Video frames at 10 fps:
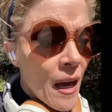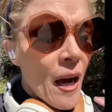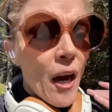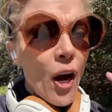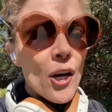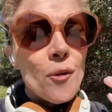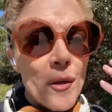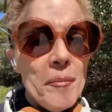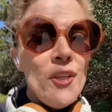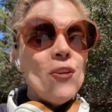
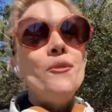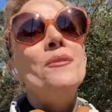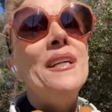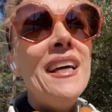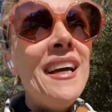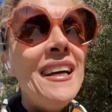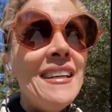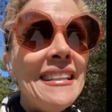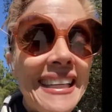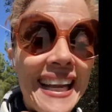autoimmune
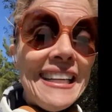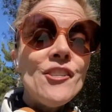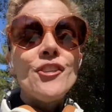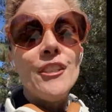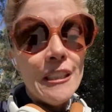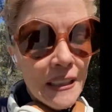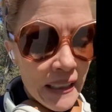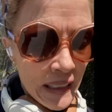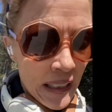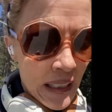nature
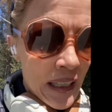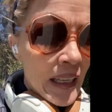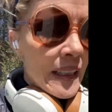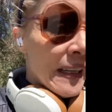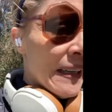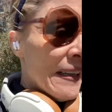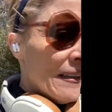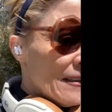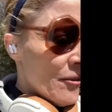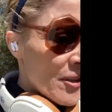
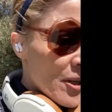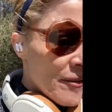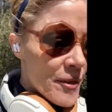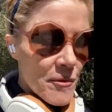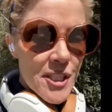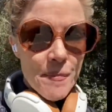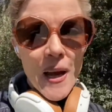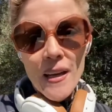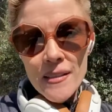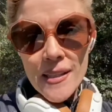of the
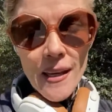response